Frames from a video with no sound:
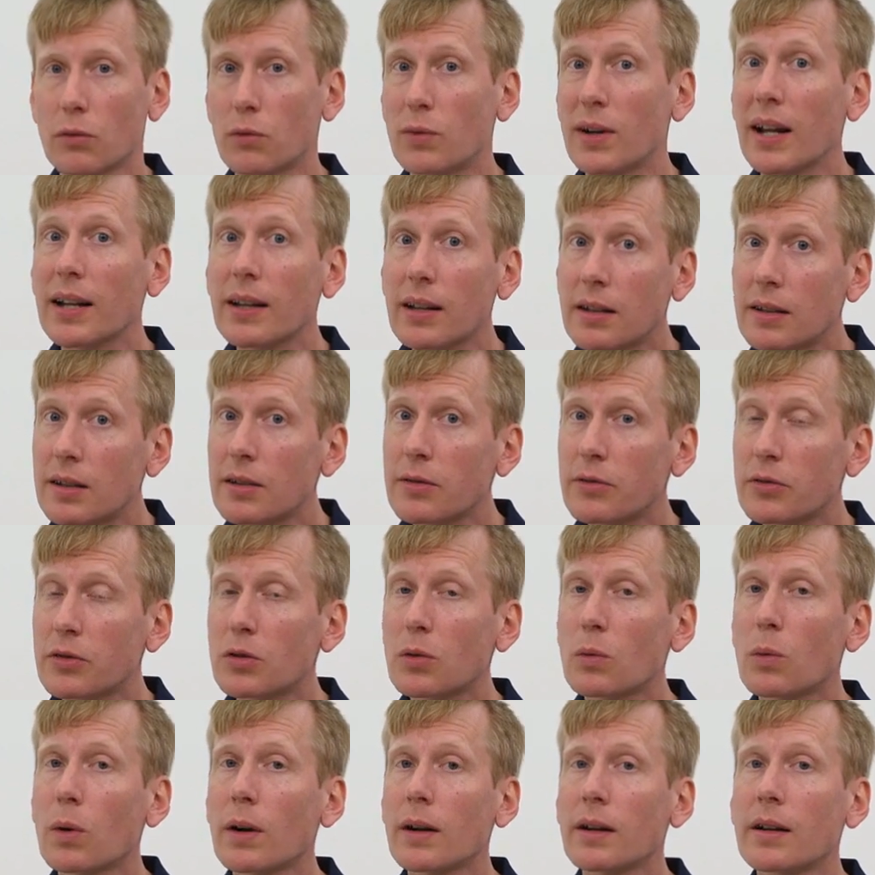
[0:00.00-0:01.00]
relative
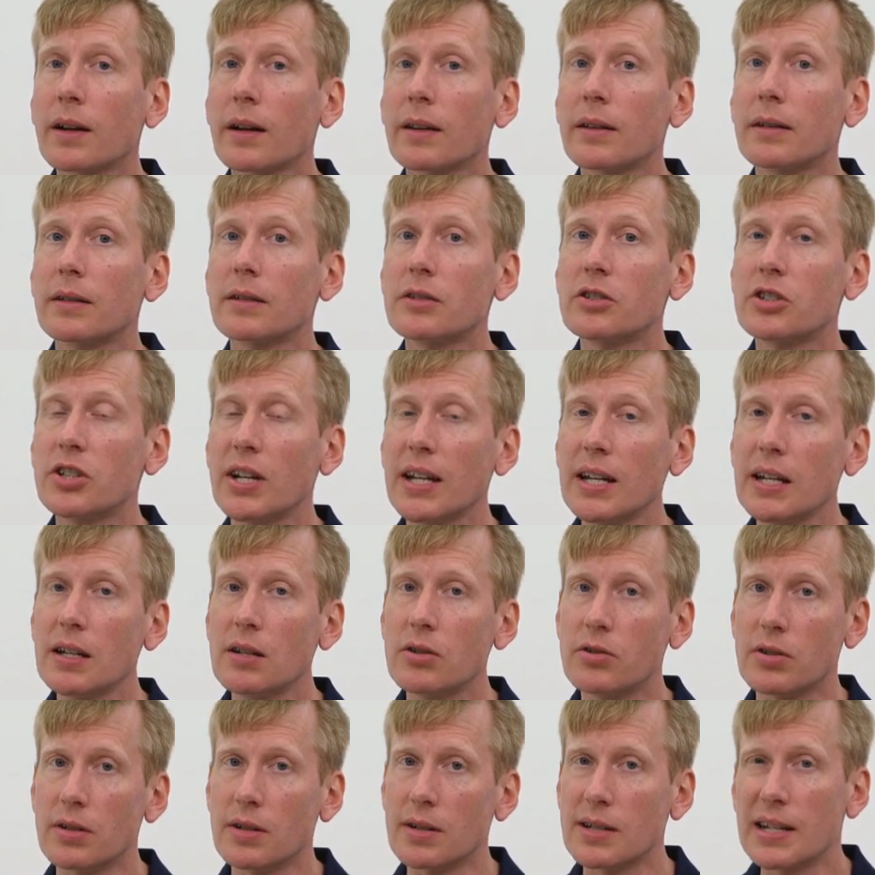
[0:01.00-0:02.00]
to one another
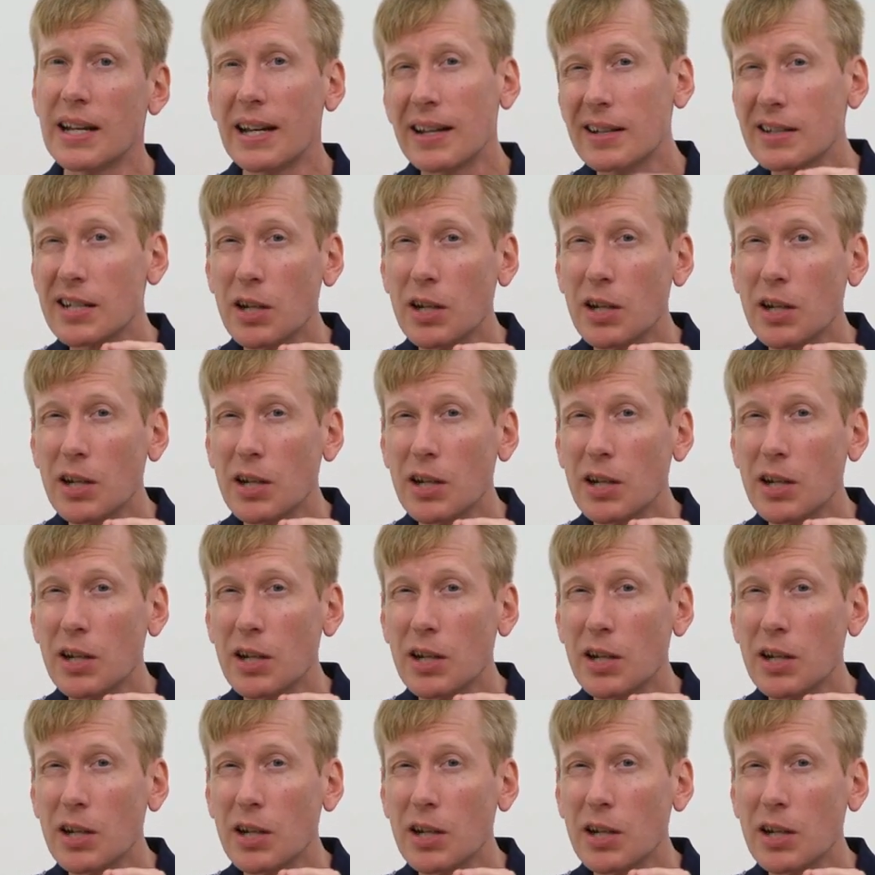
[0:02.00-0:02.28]
changes,